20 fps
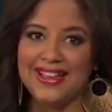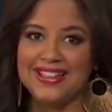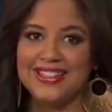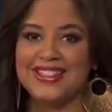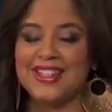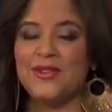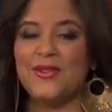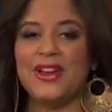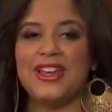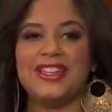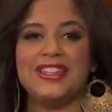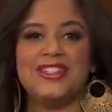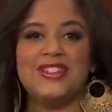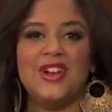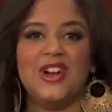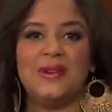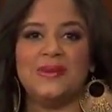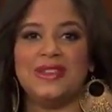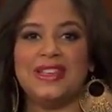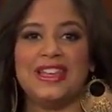So we just
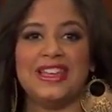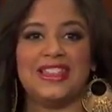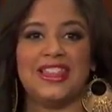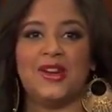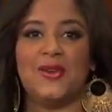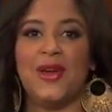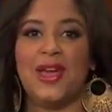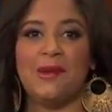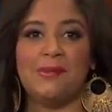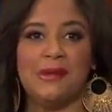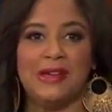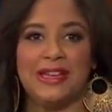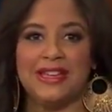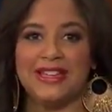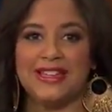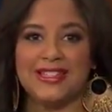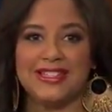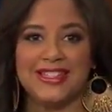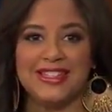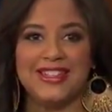normally get the quick picks,